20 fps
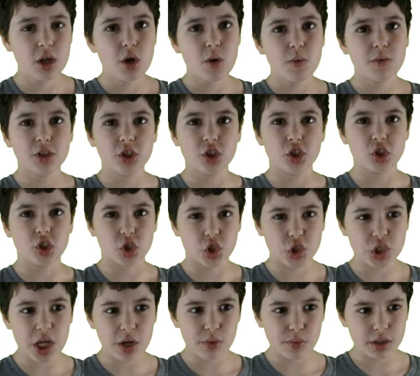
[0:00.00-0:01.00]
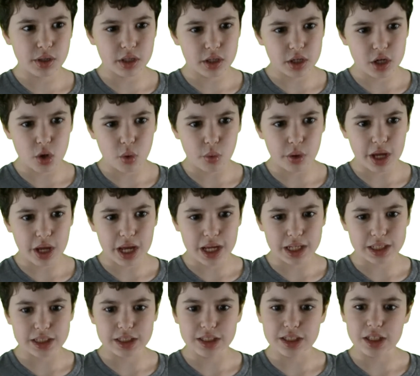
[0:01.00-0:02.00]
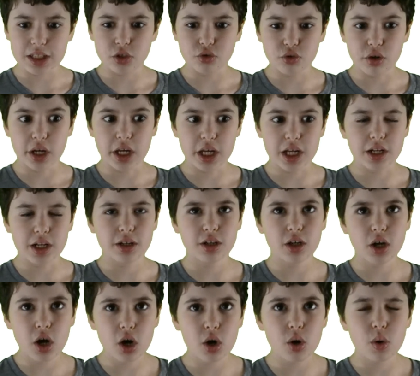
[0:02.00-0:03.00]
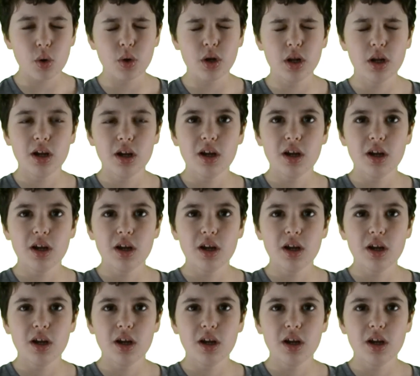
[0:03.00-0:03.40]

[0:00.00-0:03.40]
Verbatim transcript: which is generally known as the truncated cone,